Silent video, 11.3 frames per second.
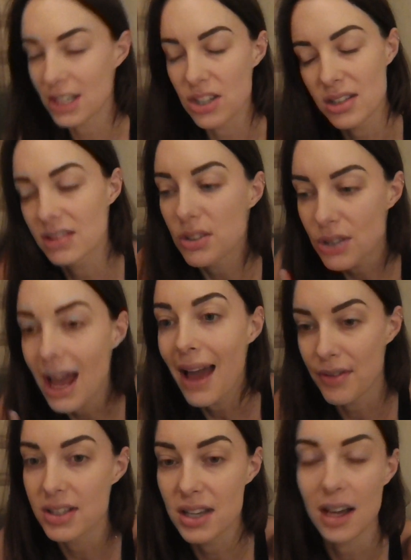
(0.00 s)
It's just,
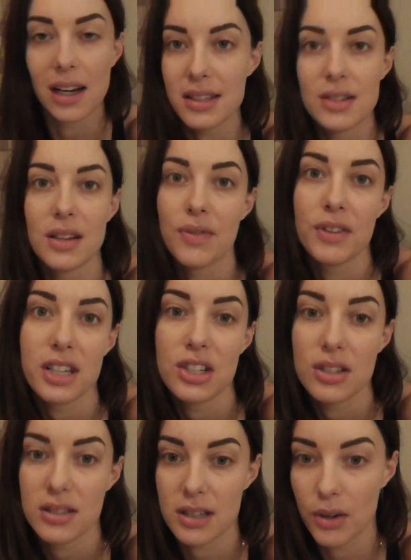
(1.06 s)
every cycle is so different, so you
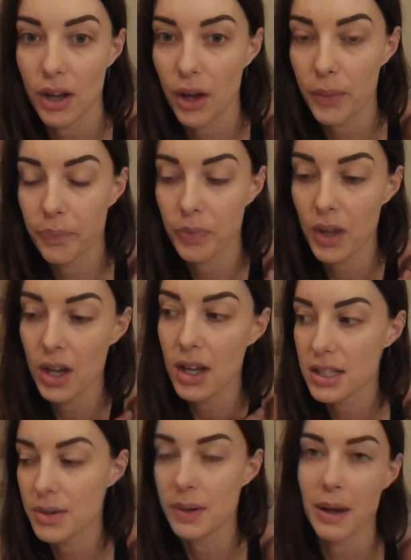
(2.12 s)
just don't know.
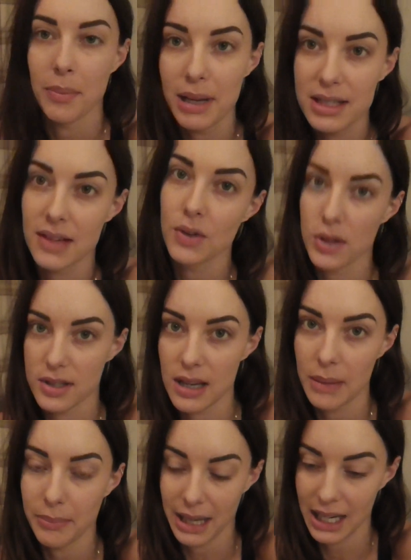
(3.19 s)
So anyway, I'm pleased I've got
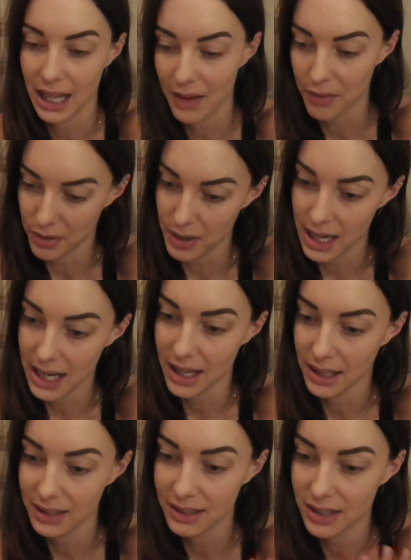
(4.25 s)
some, and I have 3,
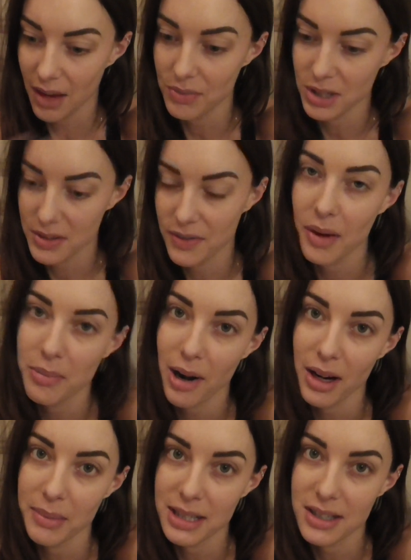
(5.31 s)
and I'm just very
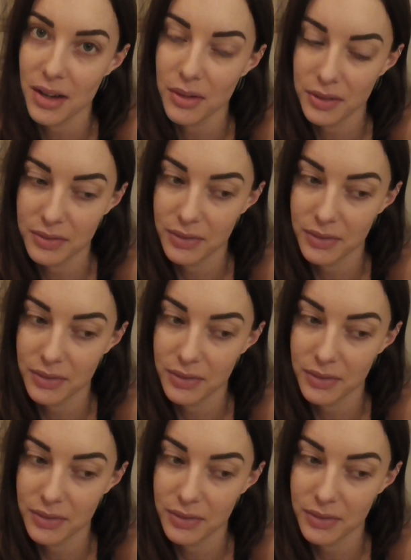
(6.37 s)
proud of myself.